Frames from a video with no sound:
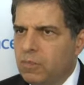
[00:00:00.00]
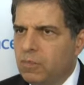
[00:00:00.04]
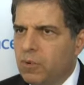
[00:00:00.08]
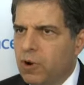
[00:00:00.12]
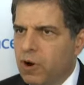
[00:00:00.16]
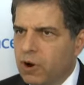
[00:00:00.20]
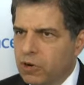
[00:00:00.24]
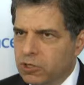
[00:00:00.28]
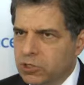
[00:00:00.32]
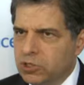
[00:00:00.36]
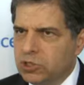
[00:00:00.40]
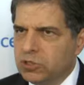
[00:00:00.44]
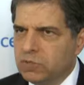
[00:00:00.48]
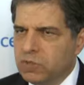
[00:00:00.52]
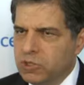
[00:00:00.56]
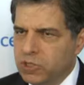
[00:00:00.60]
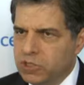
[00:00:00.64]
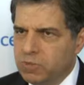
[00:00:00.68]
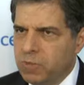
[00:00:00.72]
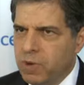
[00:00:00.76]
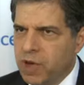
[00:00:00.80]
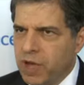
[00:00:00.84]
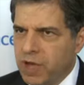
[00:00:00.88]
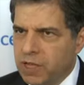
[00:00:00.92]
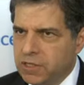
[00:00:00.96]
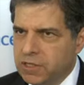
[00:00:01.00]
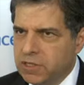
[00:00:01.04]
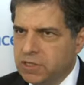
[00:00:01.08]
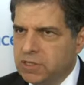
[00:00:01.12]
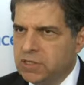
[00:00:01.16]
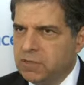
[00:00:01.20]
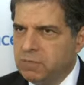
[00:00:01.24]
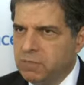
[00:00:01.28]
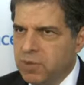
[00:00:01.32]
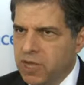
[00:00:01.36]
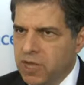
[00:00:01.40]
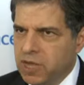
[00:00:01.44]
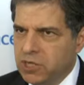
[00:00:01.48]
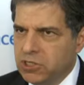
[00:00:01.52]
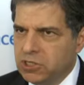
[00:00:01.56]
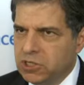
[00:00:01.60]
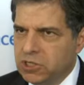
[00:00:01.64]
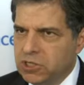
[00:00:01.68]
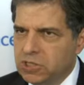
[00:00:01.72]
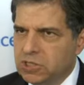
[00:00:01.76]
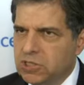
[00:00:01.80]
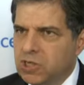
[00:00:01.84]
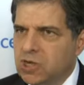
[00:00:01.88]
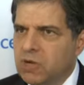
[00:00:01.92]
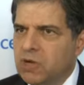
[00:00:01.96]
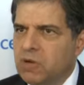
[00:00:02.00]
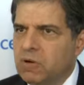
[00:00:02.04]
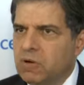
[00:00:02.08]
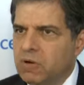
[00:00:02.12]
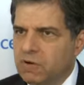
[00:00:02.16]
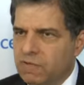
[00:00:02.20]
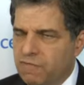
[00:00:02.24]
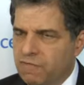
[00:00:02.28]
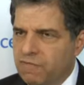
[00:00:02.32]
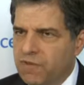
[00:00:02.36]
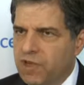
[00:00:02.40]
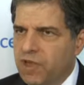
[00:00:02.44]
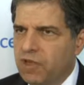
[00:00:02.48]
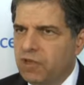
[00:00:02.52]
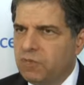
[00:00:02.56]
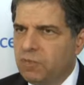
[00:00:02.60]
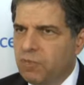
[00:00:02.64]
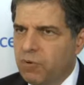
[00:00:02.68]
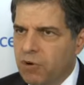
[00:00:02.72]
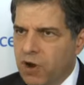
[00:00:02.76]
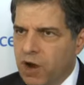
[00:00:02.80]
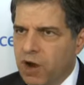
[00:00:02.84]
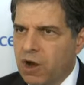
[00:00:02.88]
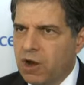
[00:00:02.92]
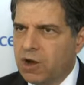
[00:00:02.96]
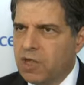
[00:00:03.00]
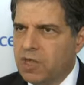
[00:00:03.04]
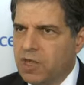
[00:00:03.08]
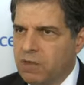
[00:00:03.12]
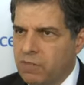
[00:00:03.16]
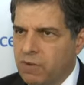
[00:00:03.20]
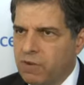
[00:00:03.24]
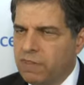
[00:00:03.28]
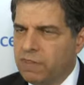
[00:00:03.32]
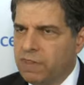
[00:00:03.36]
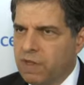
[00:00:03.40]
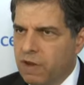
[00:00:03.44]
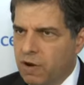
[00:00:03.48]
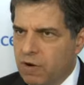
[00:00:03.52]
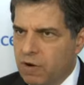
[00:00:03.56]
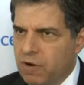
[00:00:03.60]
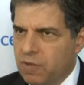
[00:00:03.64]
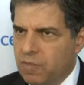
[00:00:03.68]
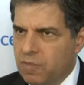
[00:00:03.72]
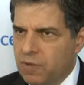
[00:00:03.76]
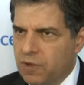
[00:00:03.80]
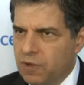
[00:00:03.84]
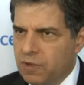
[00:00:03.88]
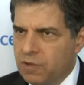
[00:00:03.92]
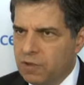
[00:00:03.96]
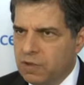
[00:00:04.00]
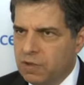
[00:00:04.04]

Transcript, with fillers: partial responses in patients who had failed prior chemotherapy.